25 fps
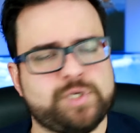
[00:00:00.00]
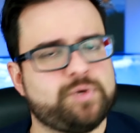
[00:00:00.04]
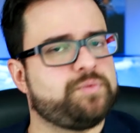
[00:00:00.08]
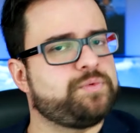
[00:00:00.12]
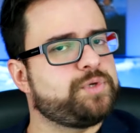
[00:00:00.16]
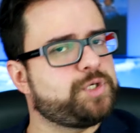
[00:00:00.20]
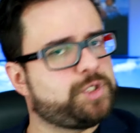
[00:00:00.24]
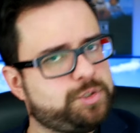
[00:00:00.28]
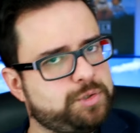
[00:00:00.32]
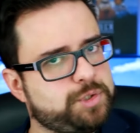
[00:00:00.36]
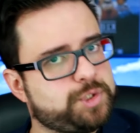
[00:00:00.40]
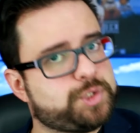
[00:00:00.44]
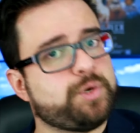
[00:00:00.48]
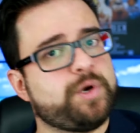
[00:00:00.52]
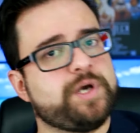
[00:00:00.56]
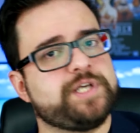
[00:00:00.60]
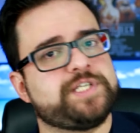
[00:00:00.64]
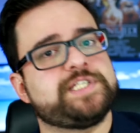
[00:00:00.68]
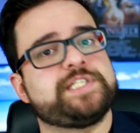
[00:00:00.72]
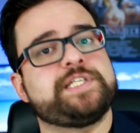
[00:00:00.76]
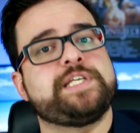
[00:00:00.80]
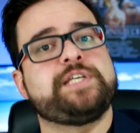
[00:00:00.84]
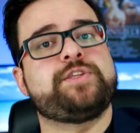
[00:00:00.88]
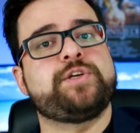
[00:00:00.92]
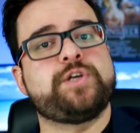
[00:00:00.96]
So two
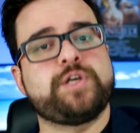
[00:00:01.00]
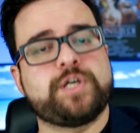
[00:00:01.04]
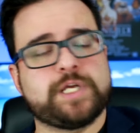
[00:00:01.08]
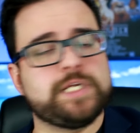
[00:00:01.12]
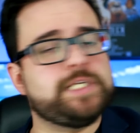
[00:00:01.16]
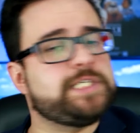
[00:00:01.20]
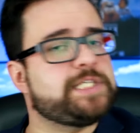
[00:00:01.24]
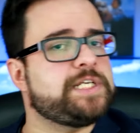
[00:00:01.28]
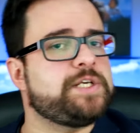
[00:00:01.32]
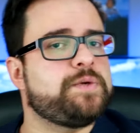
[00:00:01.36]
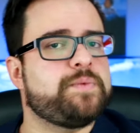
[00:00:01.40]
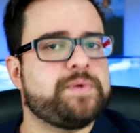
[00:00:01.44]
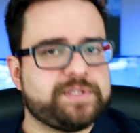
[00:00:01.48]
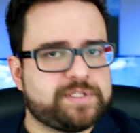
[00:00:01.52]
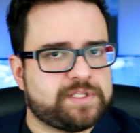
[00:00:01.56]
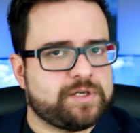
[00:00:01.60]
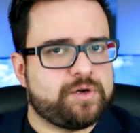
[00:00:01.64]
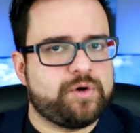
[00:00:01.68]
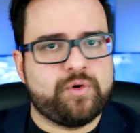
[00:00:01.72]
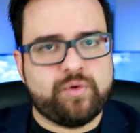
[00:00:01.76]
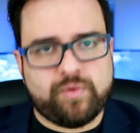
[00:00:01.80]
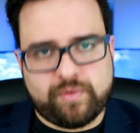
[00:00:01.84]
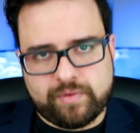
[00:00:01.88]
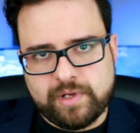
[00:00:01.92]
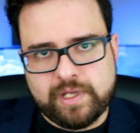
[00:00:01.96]
choices, either you continue with the
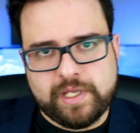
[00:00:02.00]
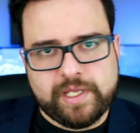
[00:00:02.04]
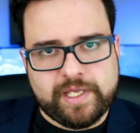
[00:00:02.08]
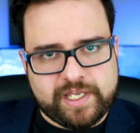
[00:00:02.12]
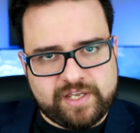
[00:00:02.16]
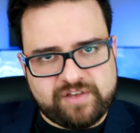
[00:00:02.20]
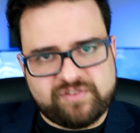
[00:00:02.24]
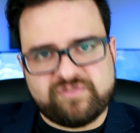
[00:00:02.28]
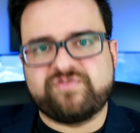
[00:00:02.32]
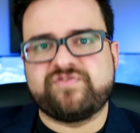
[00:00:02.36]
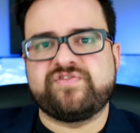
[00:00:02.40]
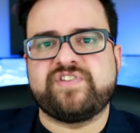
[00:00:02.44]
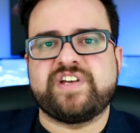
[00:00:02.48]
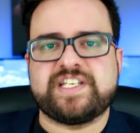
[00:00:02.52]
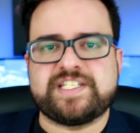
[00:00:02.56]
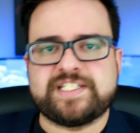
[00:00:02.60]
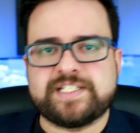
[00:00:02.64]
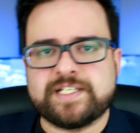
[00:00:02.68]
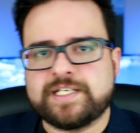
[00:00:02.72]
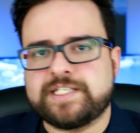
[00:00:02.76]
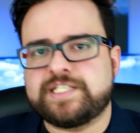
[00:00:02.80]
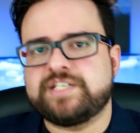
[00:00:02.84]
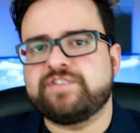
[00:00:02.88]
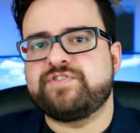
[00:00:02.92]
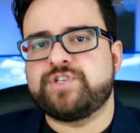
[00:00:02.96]
whole
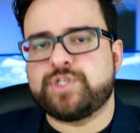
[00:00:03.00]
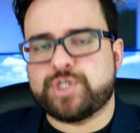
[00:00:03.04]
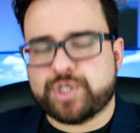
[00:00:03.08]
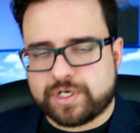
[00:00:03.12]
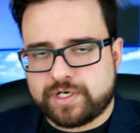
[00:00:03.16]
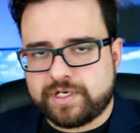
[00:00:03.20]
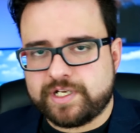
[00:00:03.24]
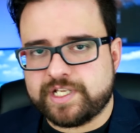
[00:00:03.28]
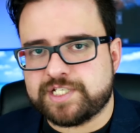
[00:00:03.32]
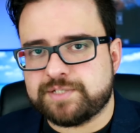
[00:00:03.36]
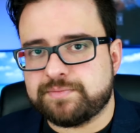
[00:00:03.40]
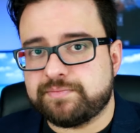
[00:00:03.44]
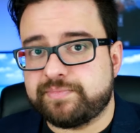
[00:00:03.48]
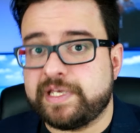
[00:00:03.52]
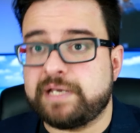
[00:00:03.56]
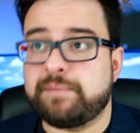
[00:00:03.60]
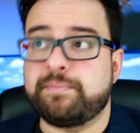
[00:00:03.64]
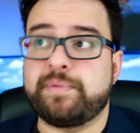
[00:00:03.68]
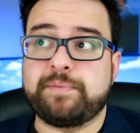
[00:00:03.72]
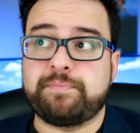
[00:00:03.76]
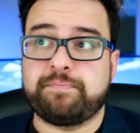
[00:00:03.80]
investigative journalism thing,